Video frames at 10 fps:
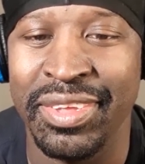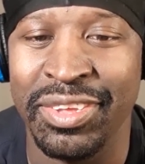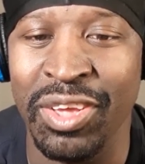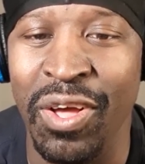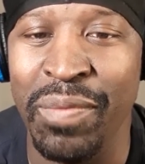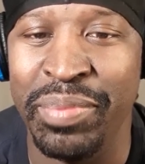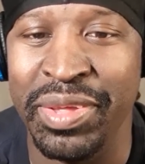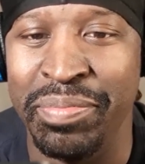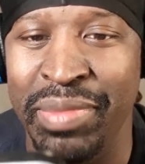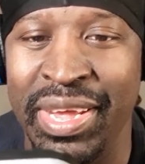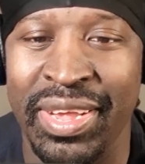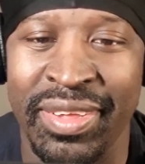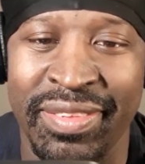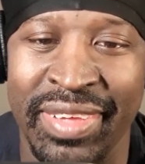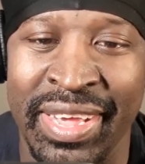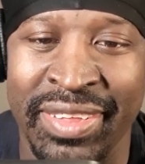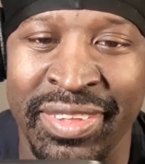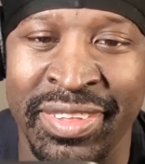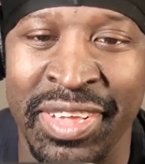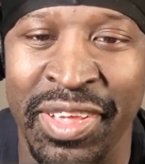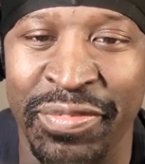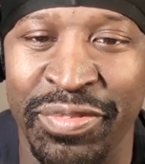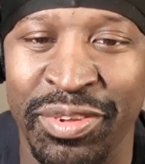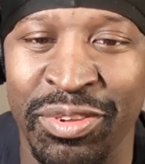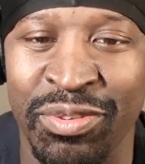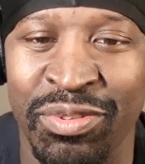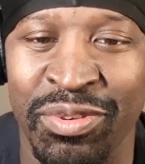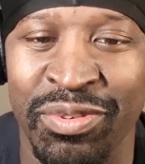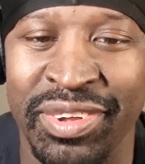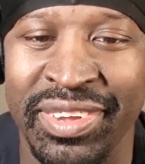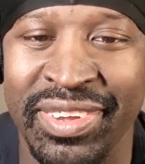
Y'all be amazed at the stuff you doing.